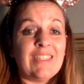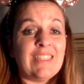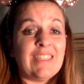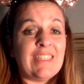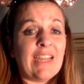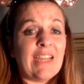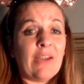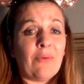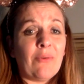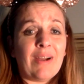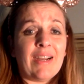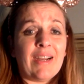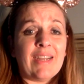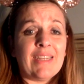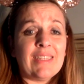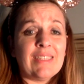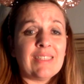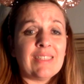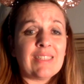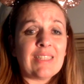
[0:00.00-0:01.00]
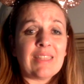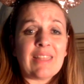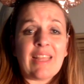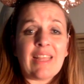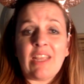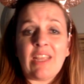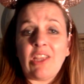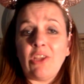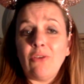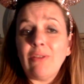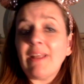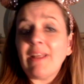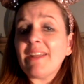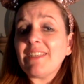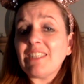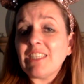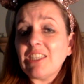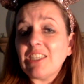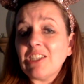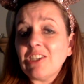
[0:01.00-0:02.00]
DIYs that you like
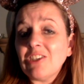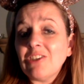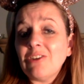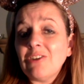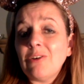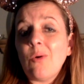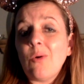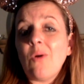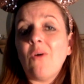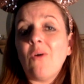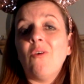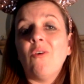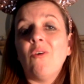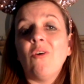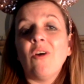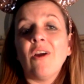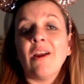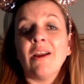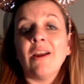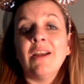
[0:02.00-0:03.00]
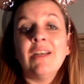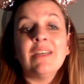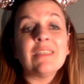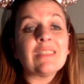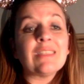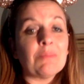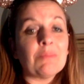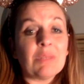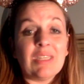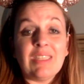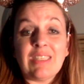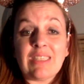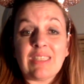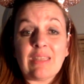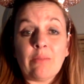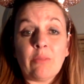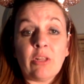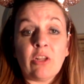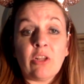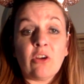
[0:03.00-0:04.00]
to do or something
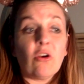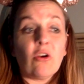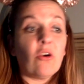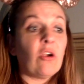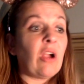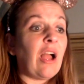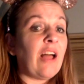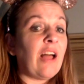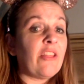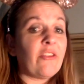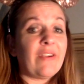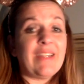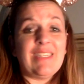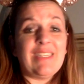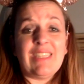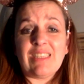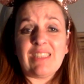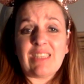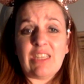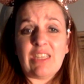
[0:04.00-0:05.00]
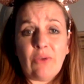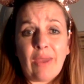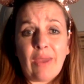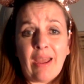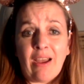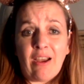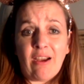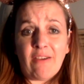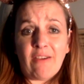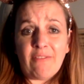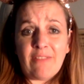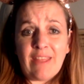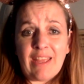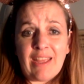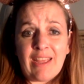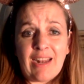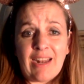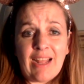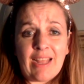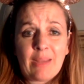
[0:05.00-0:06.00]
similar or other ideas that you have
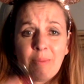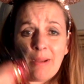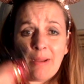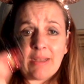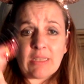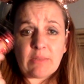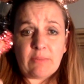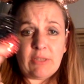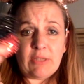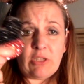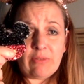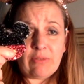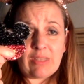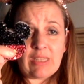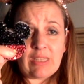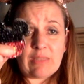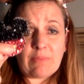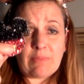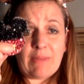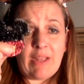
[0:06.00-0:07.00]
that I could possibly do with this.